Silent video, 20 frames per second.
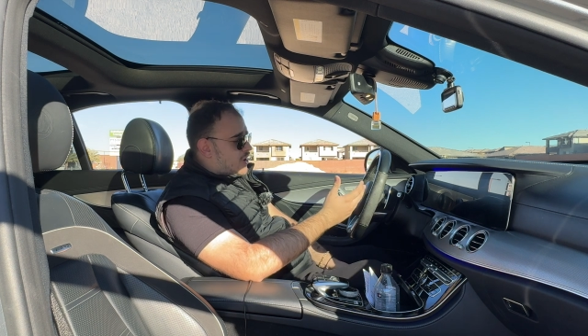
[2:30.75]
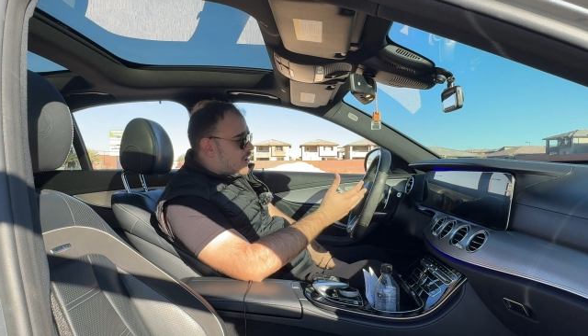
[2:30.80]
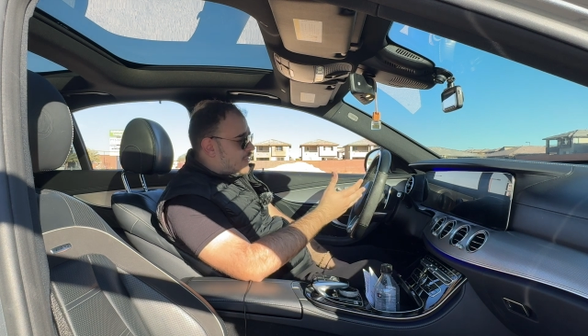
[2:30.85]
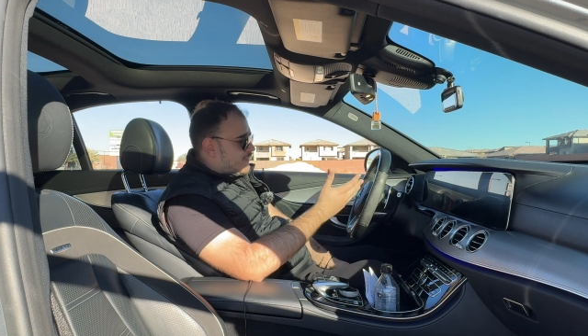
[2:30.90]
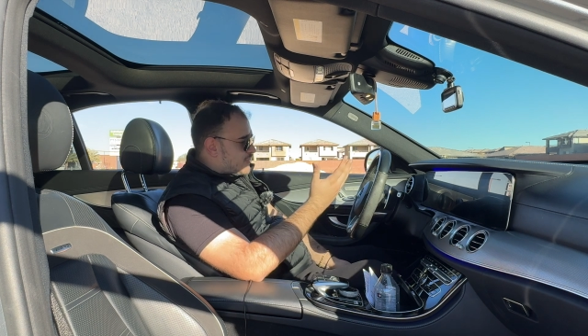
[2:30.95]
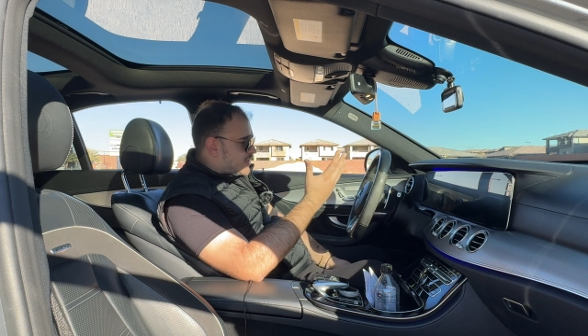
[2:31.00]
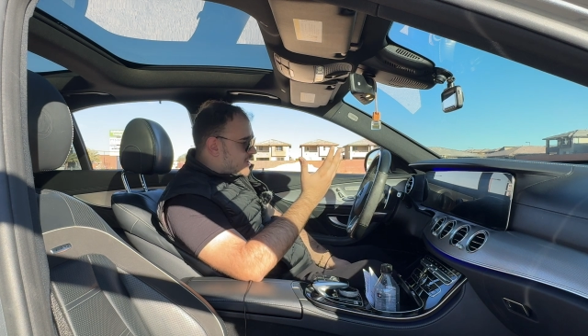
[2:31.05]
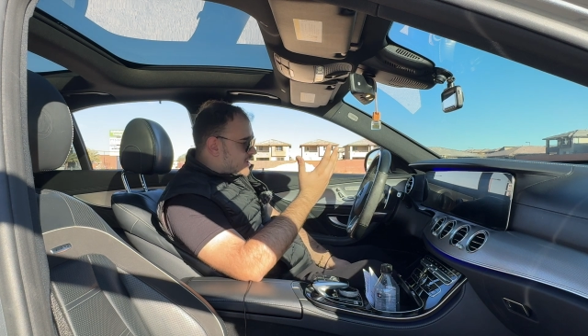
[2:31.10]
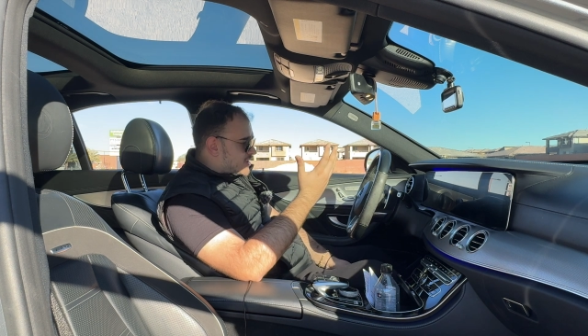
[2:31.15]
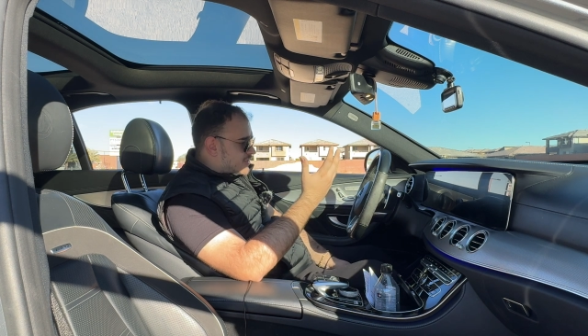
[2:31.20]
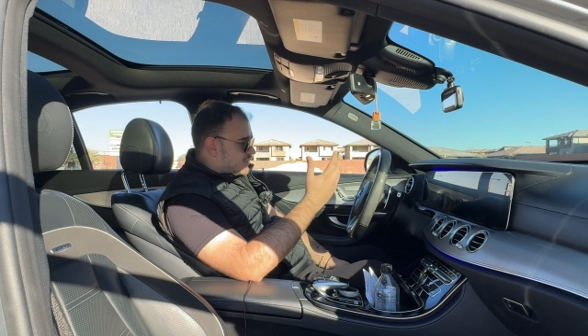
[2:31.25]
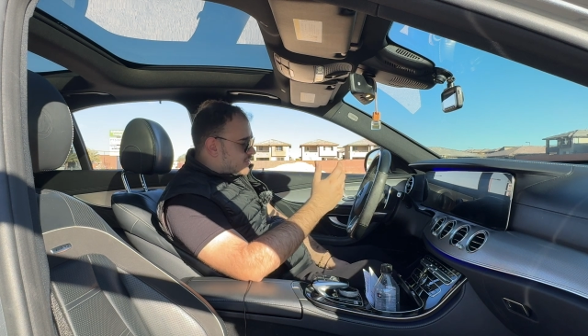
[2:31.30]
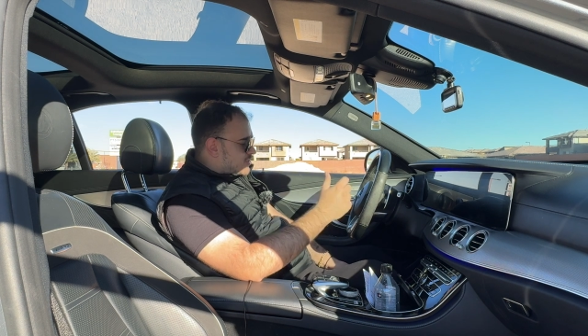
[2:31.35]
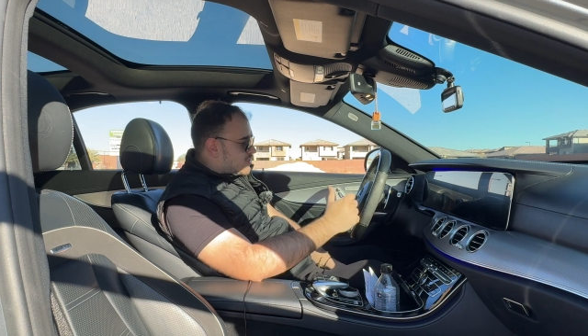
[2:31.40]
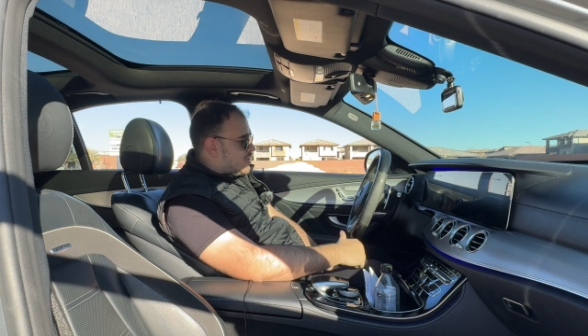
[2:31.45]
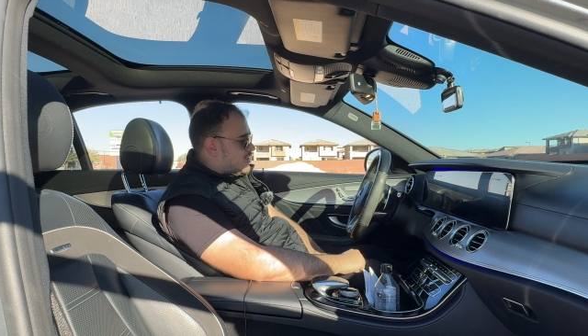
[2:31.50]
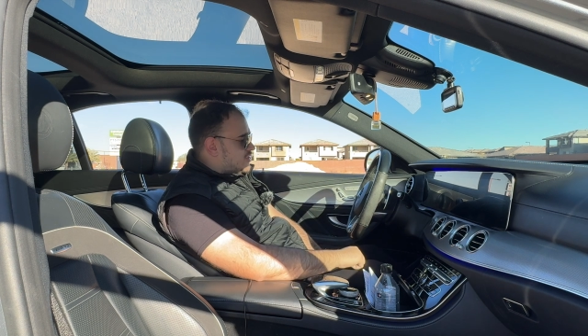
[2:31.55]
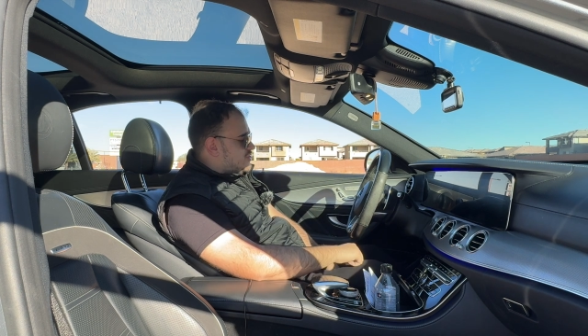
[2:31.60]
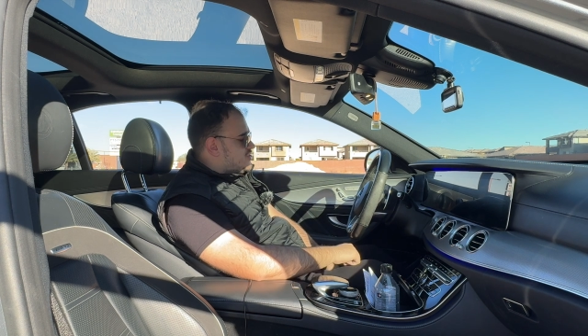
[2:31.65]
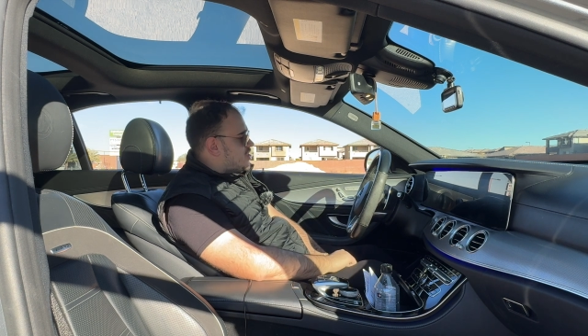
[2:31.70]
offering it on the
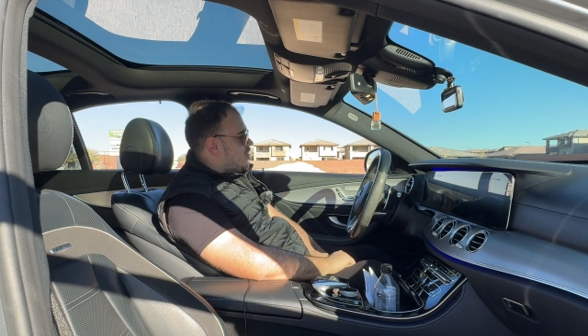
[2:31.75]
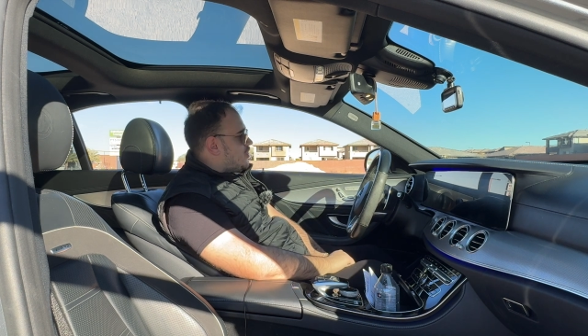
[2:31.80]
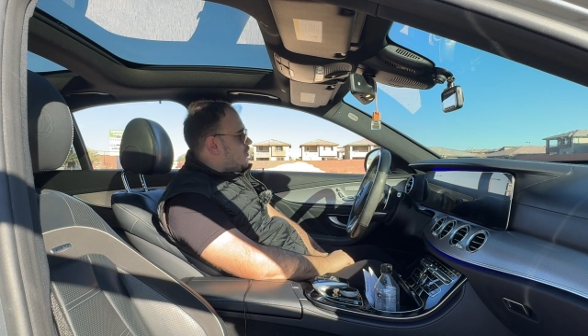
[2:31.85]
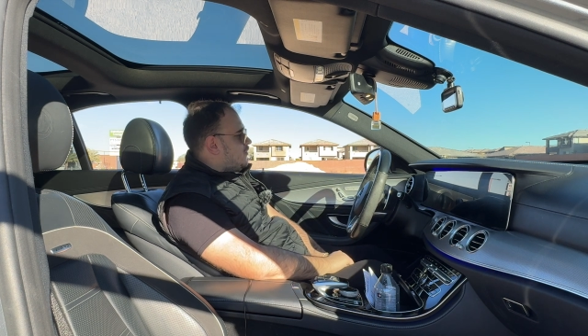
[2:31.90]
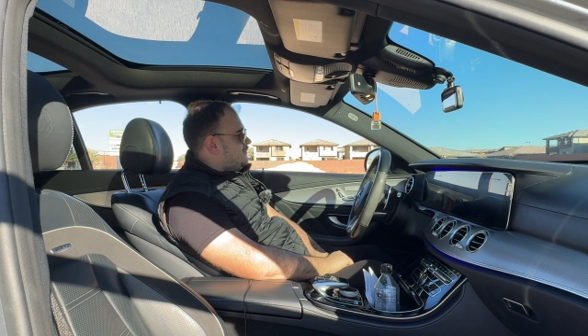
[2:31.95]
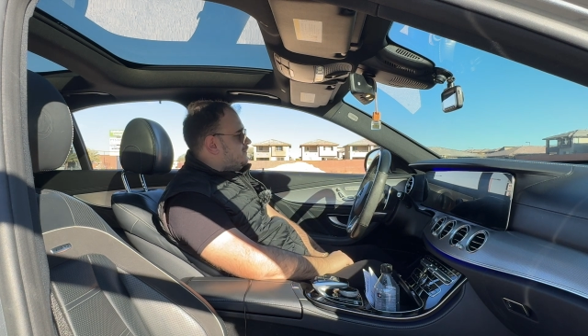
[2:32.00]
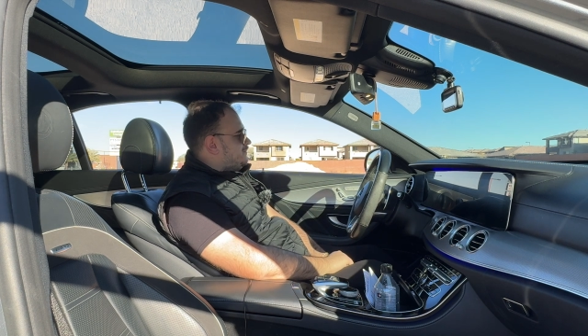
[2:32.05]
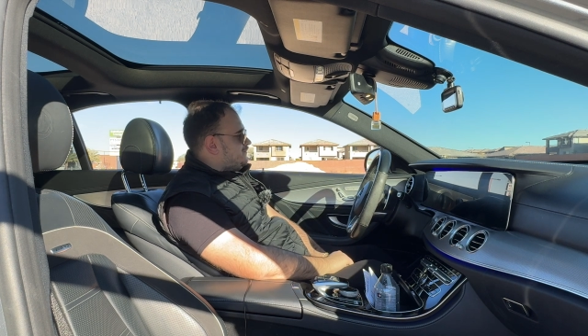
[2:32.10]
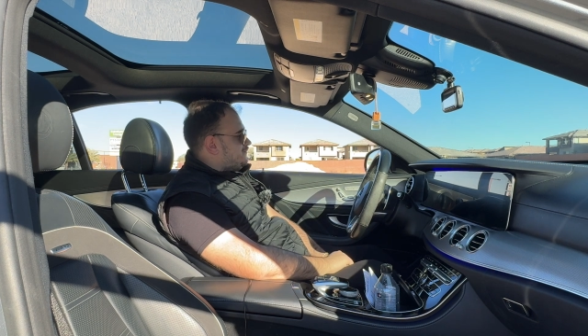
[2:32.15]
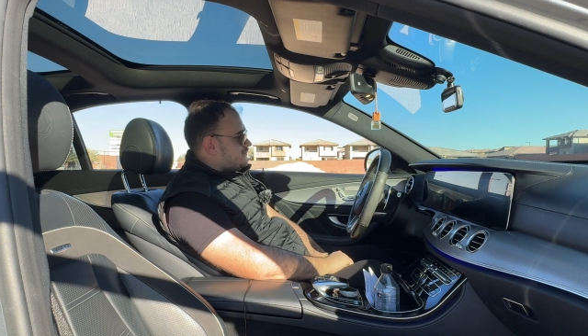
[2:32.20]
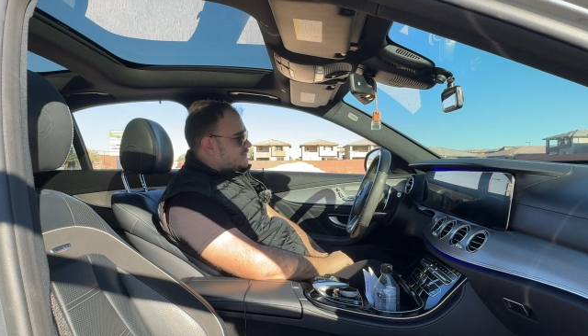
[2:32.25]
car. So,